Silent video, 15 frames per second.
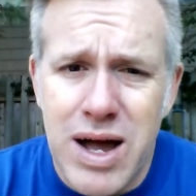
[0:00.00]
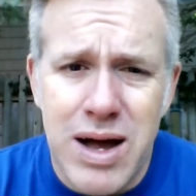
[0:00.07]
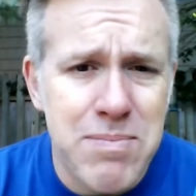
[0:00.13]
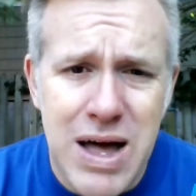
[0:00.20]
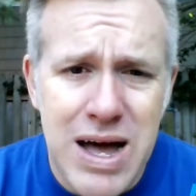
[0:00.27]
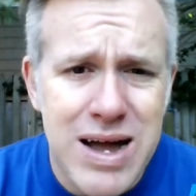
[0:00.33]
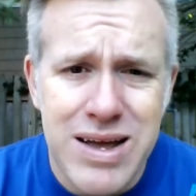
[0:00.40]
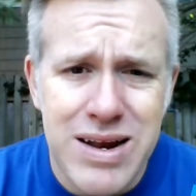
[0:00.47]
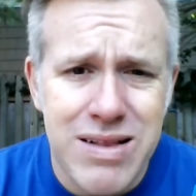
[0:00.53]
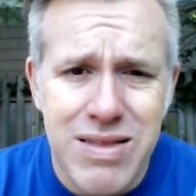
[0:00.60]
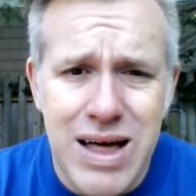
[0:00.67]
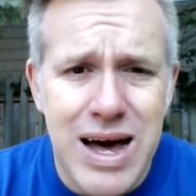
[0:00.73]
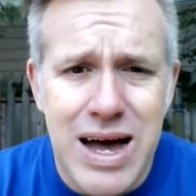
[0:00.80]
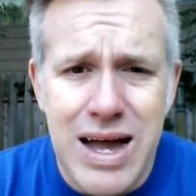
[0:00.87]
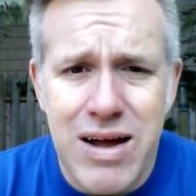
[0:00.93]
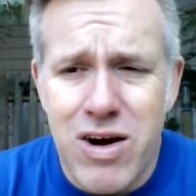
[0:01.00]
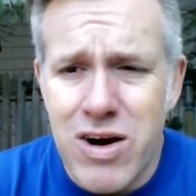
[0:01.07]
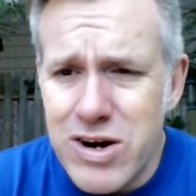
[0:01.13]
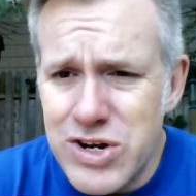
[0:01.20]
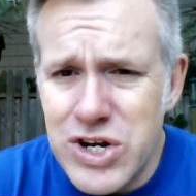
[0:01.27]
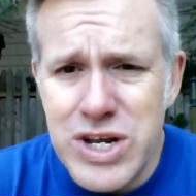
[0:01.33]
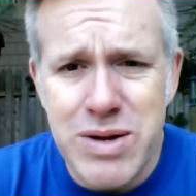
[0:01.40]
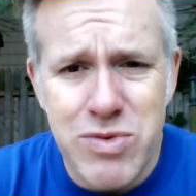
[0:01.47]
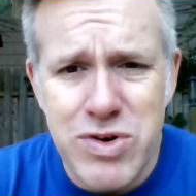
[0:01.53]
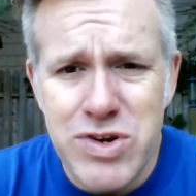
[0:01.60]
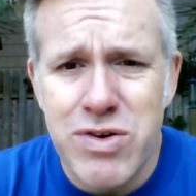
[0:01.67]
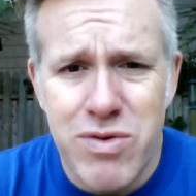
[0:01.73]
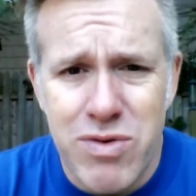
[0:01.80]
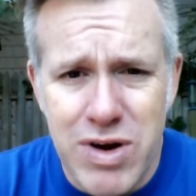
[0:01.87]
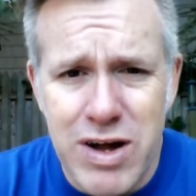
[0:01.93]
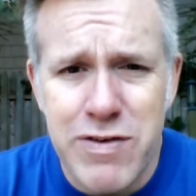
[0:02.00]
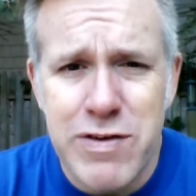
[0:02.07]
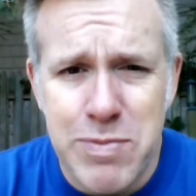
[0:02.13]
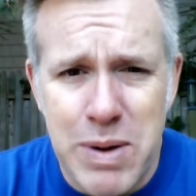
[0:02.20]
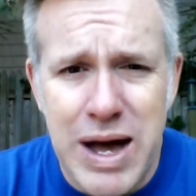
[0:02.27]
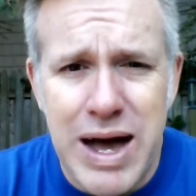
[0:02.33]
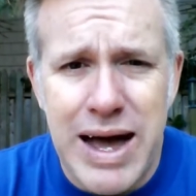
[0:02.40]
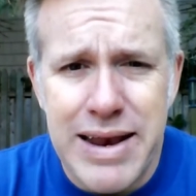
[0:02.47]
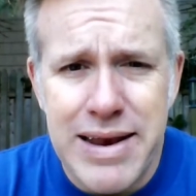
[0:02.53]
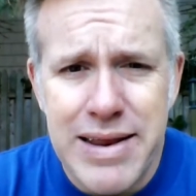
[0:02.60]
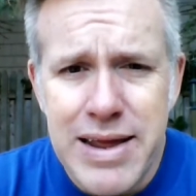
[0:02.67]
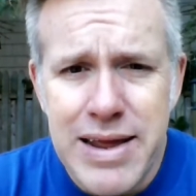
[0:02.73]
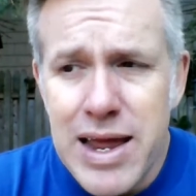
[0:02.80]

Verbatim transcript: I'm not going to lie. Our gym was a rough spot.